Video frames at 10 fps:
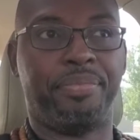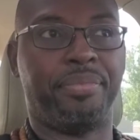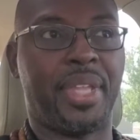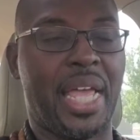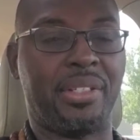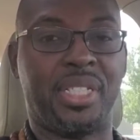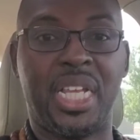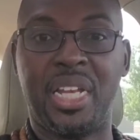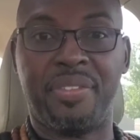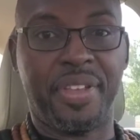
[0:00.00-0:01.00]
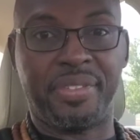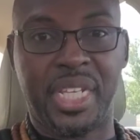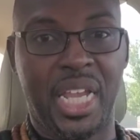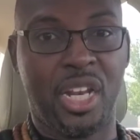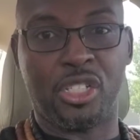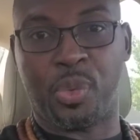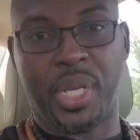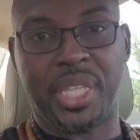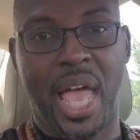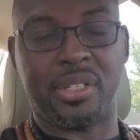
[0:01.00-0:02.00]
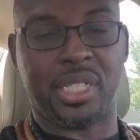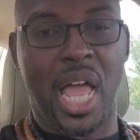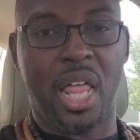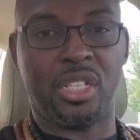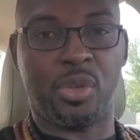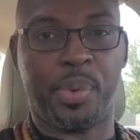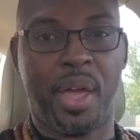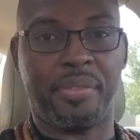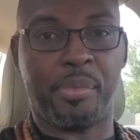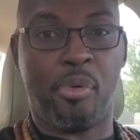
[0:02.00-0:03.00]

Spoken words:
that $10,000 to $15,000 or $20,000 or whatever,